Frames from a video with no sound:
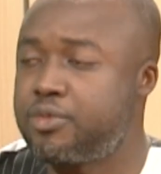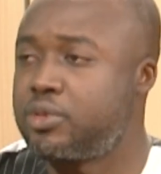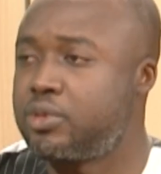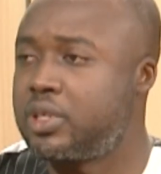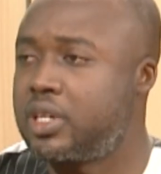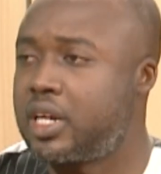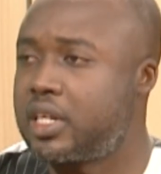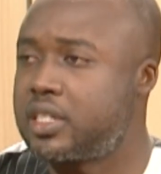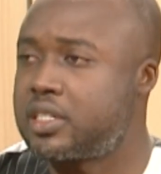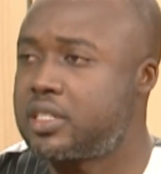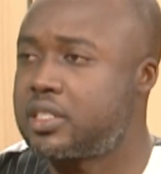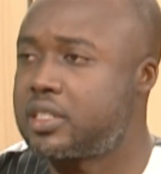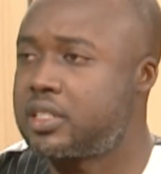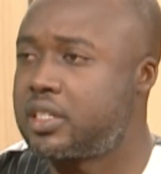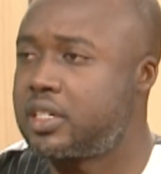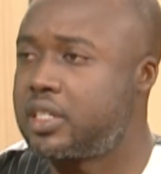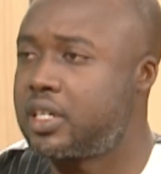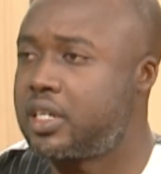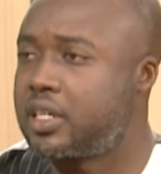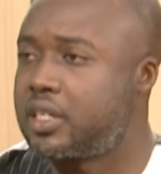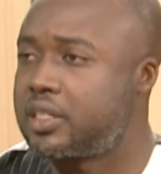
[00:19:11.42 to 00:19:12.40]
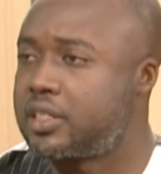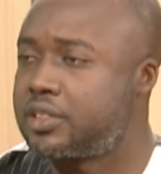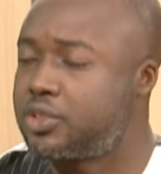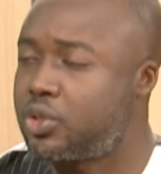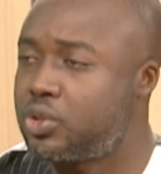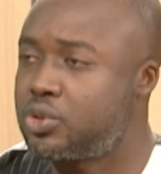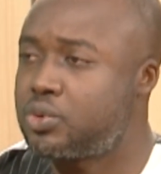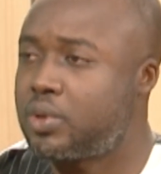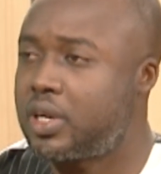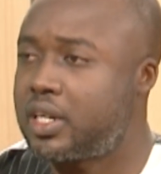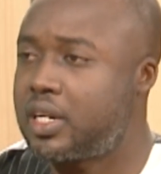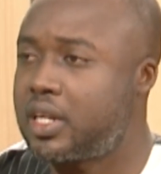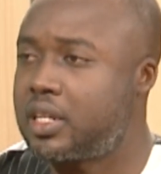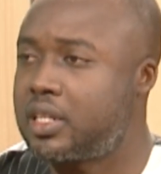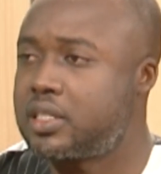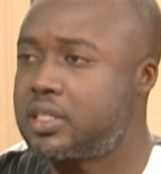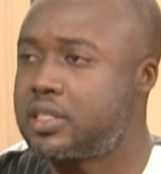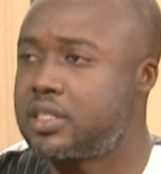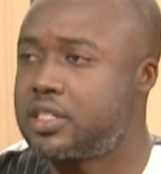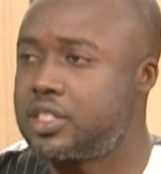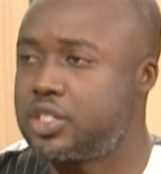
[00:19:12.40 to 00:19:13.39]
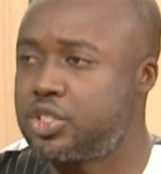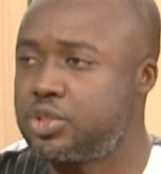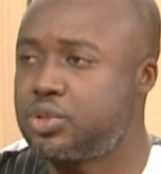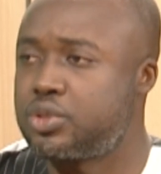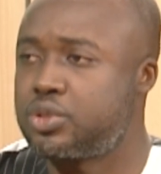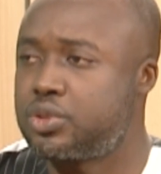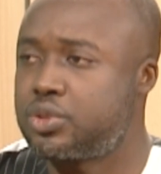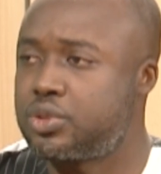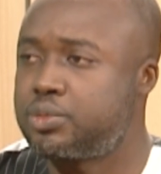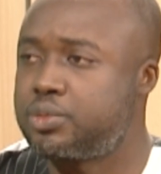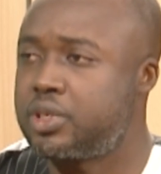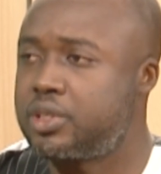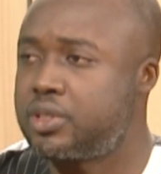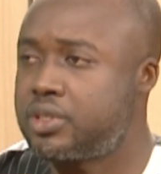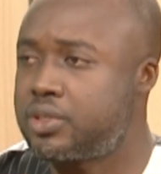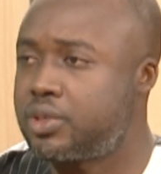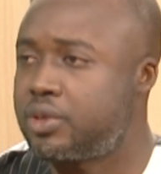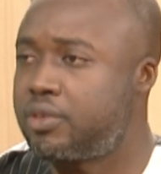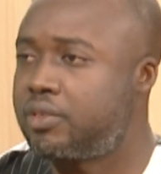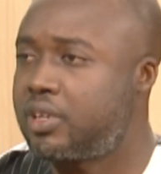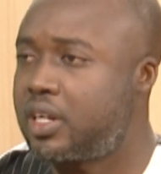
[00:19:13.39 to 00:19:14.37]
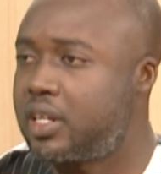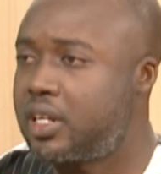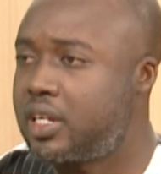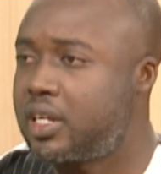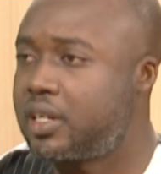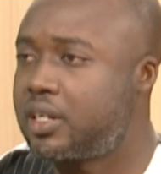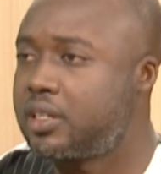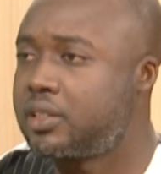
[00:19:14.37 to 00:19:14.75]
that in a short while that the issues should be resolved, and then